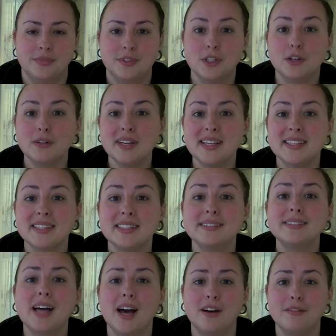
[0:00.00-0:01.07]
The Greeks
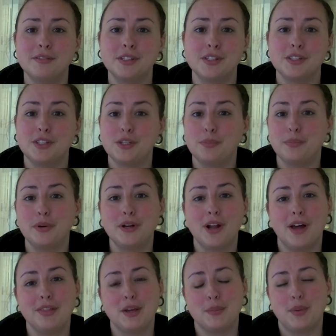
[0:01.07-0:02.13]
loved to put
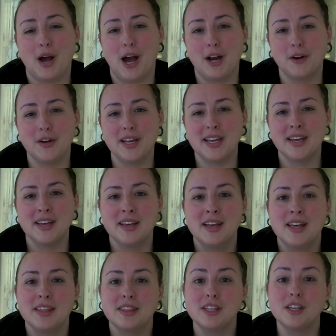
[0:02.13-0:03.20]
on their pottery
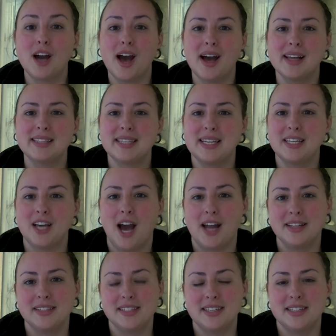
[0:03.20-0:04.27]
the gods and
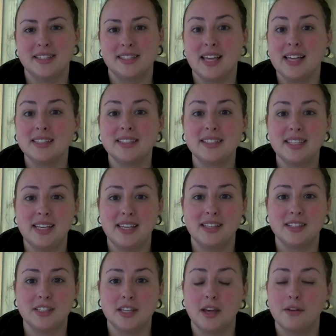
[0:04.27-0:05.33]
goddesses and
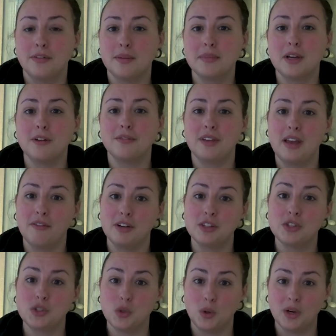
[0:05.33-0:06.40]
scenes from their
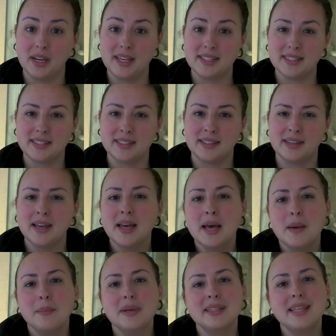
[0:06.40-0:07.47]
favorite stories
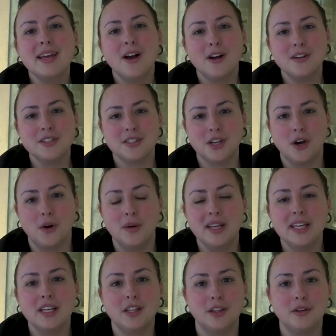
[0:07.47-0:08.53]
but they also
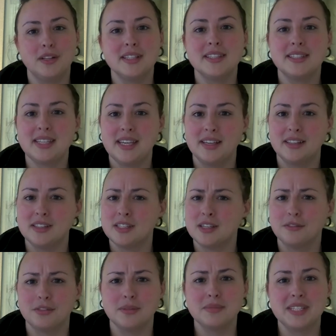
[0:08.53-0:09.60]
included
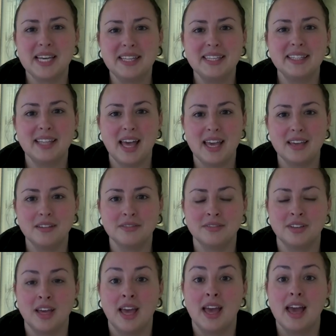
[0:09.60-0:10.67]
scenes from daily
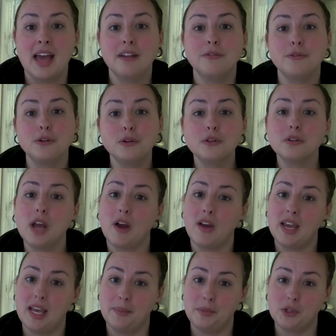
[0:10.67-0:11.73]
life and
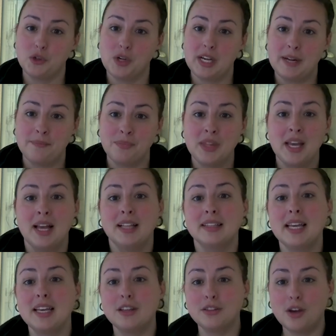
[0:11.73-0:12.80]
funerary imagery,
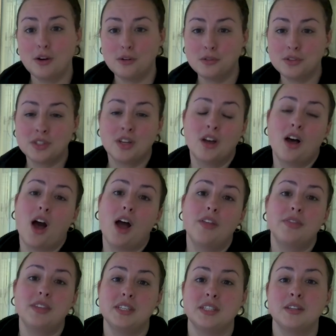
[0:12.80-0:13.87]
like those
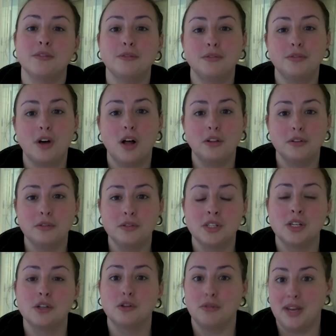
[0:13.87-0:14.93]
on this
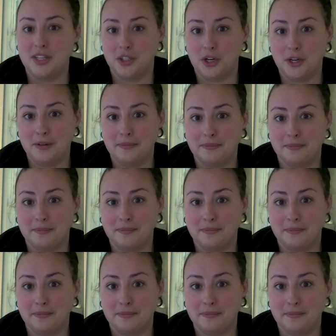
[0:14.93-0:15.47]
volute crater.